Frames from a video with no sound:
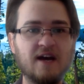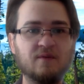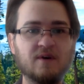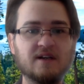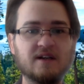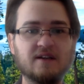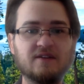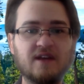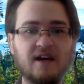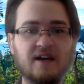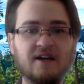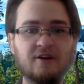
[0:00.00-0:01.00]
I wanted to
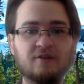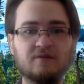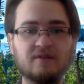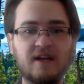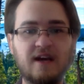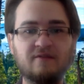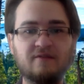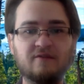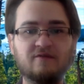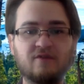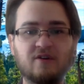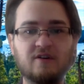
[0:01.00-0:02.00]
thank you,
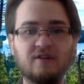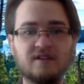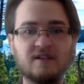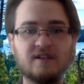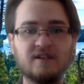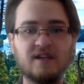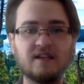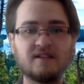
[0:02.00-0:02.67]
David, for taking this